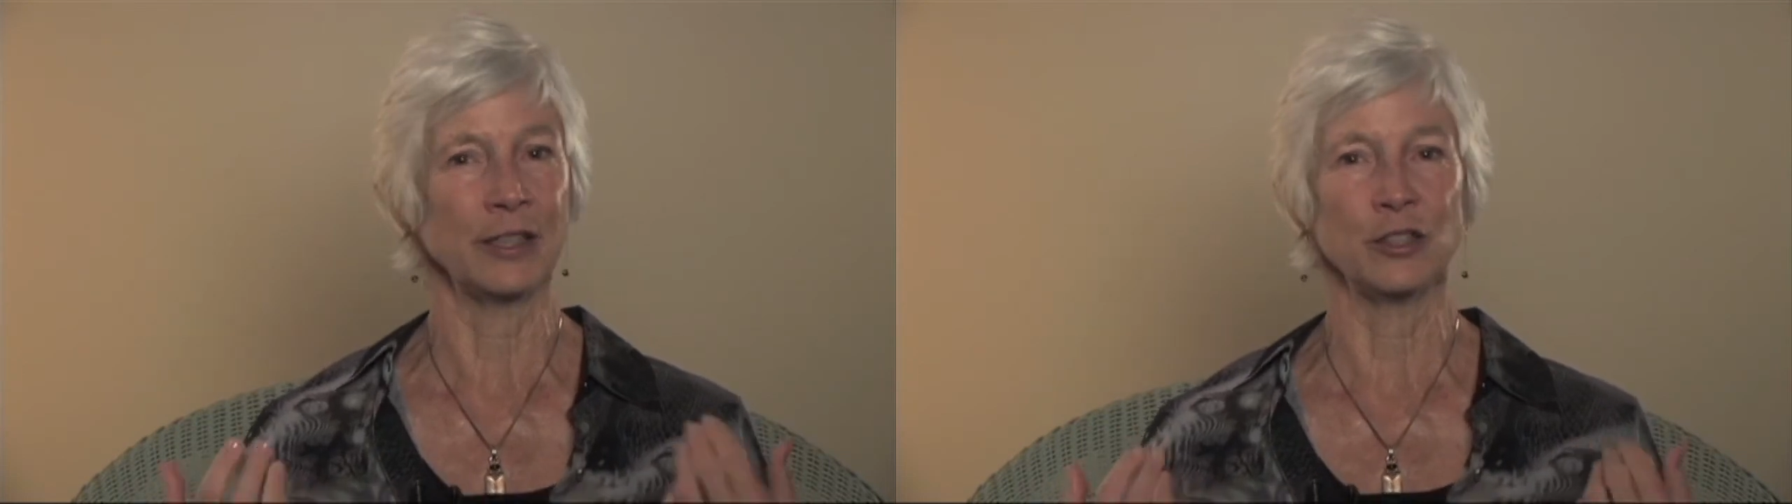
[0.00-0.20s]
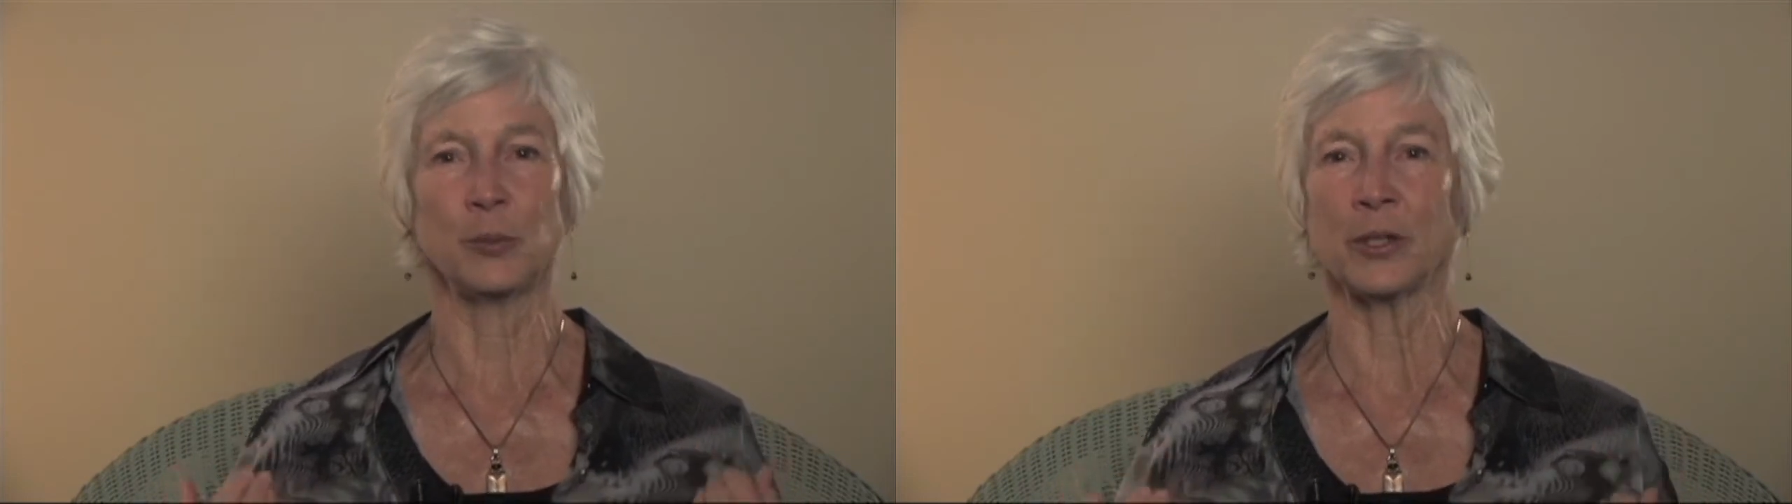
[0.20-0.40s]

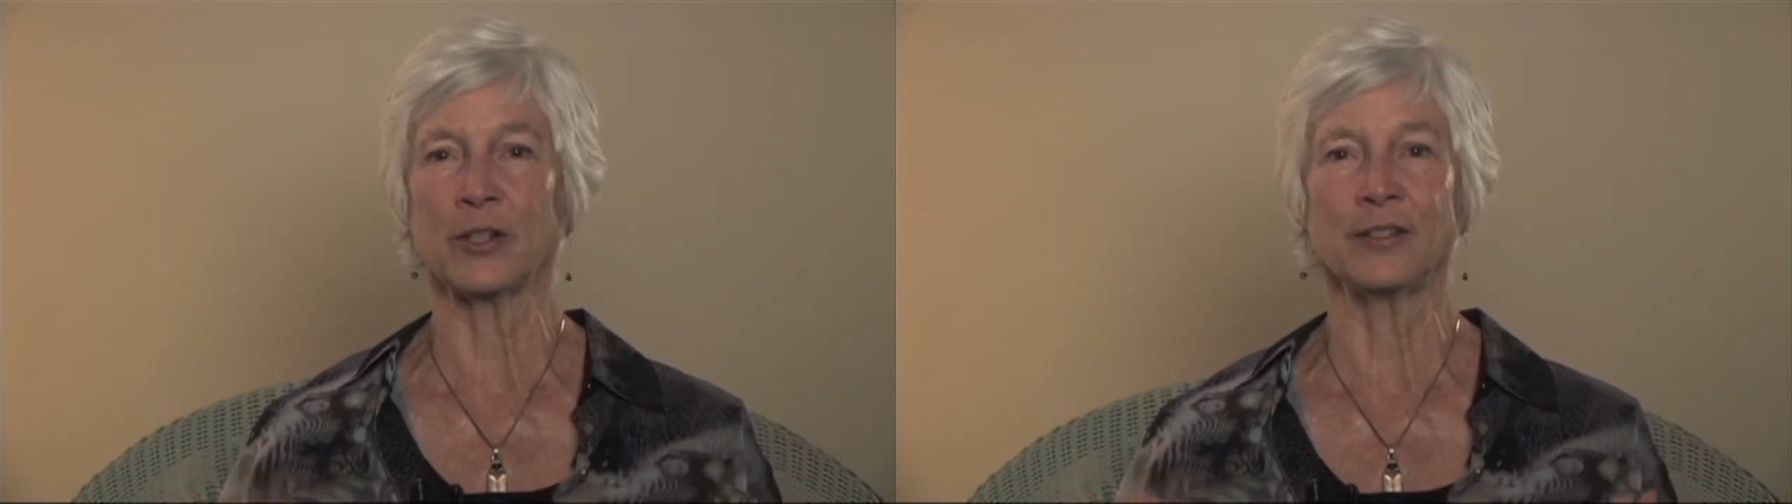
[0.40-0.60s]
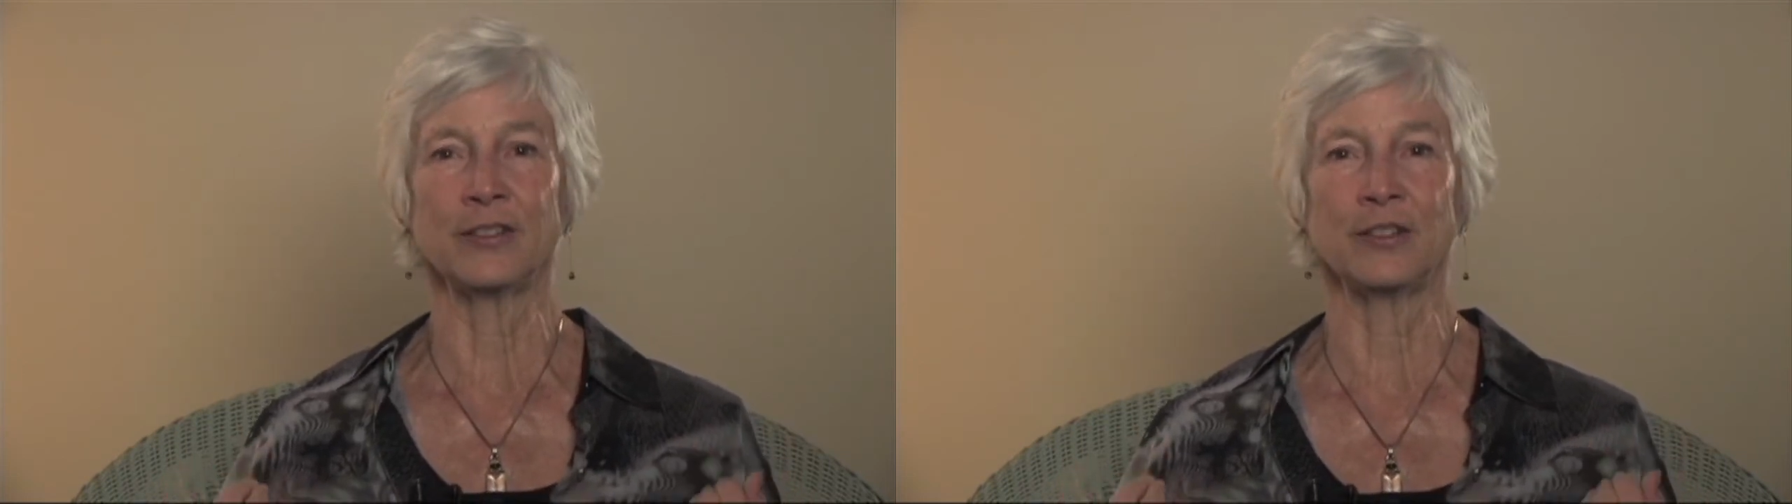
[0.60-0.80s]

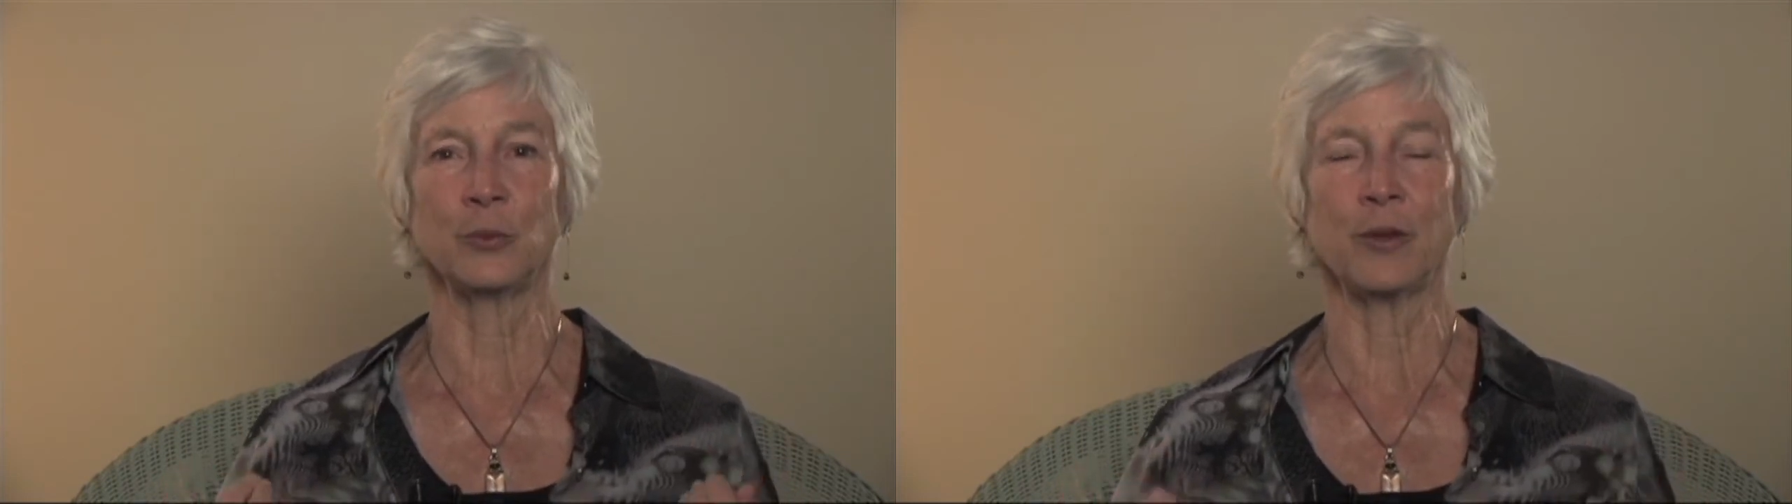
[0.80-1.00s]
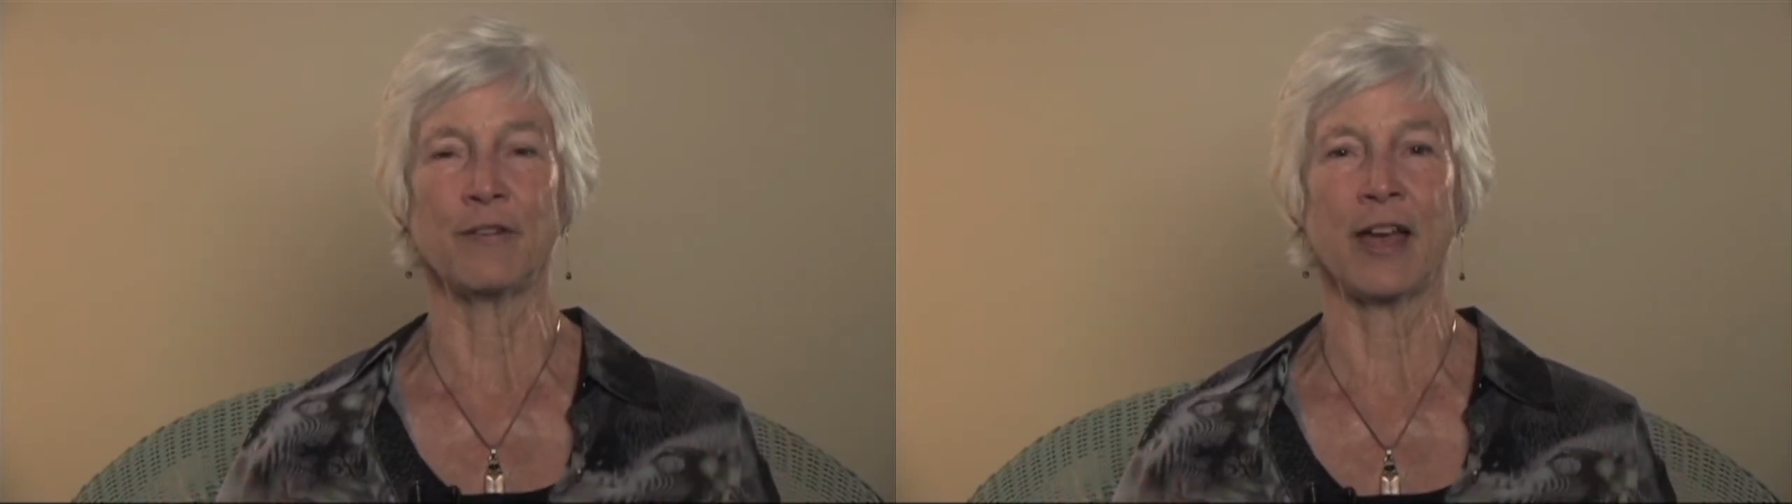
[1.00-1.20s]
experiences
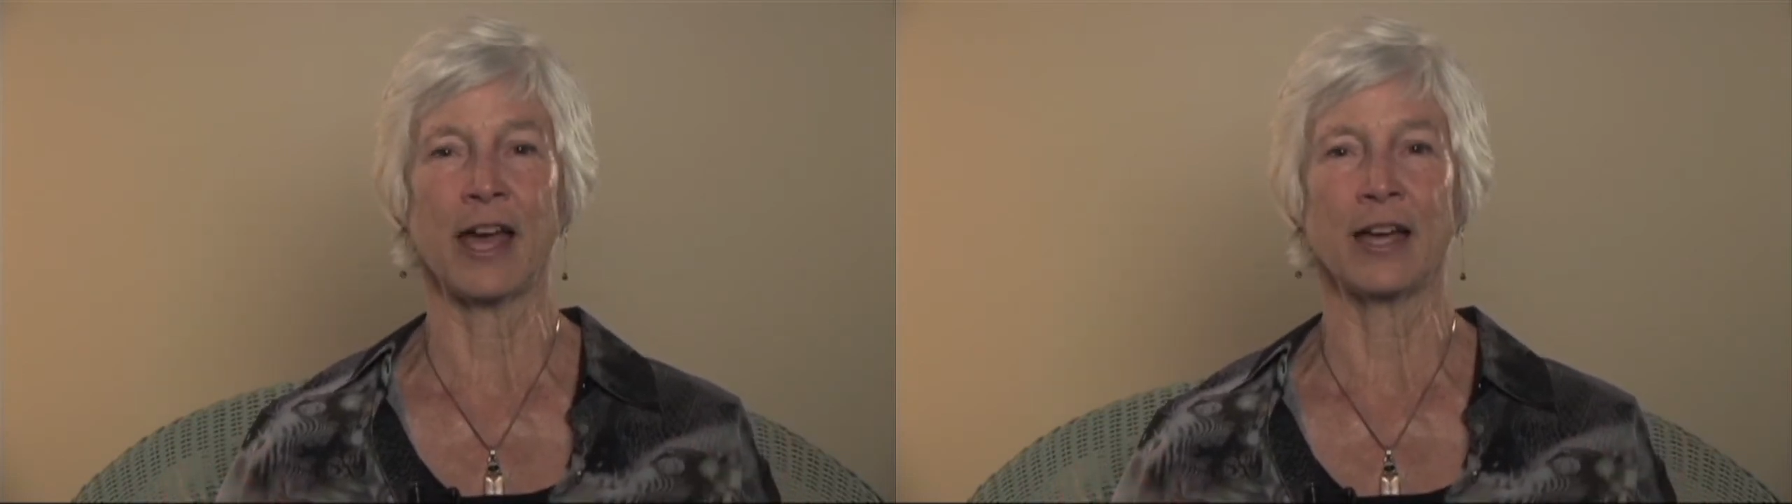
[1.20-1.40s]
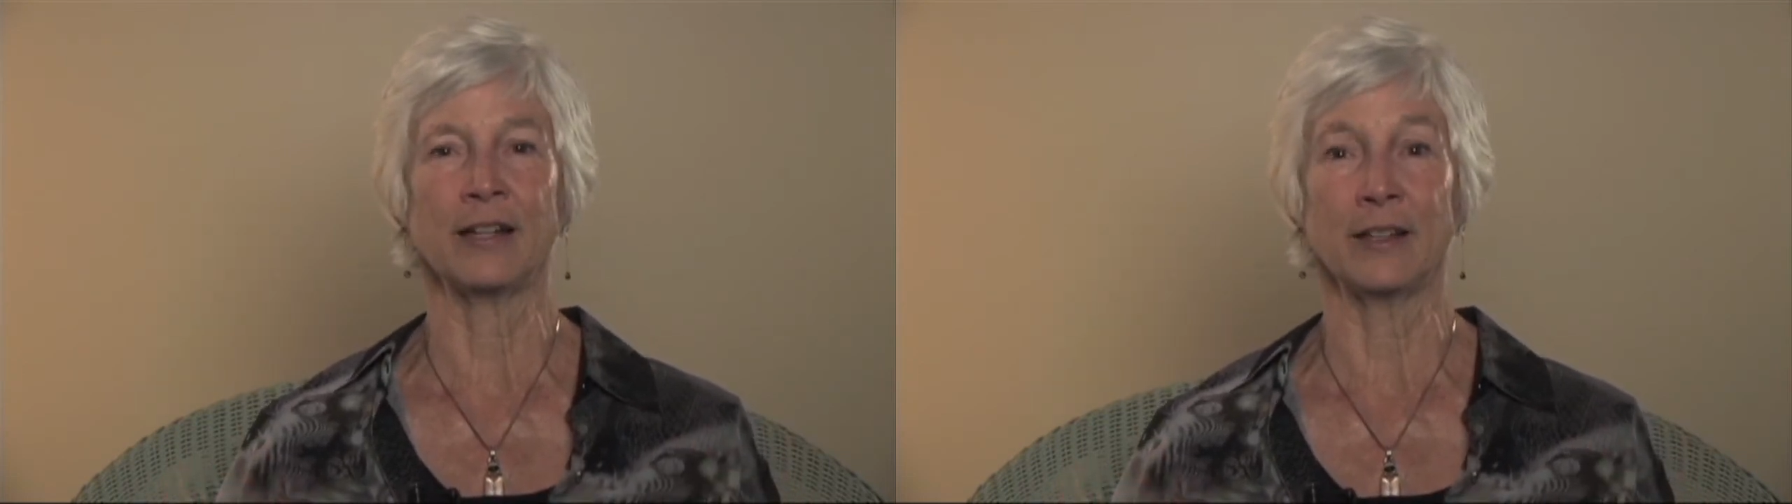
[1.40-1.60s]
we've
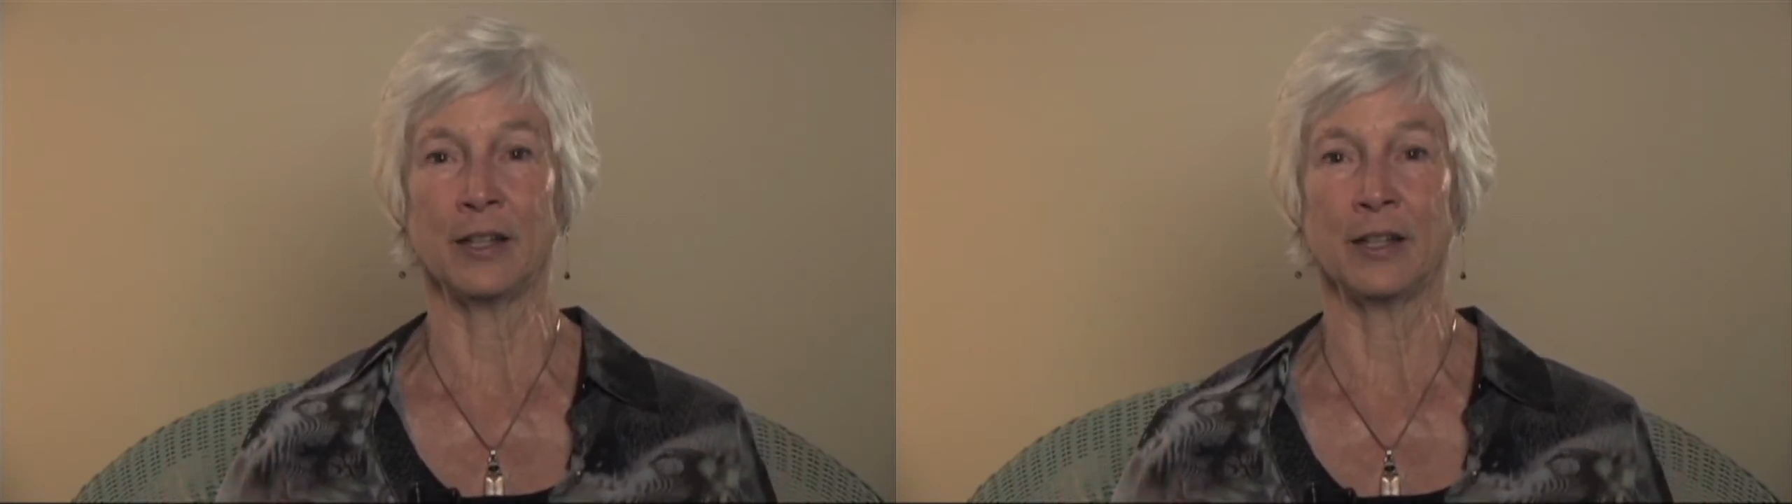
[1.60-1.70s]
had and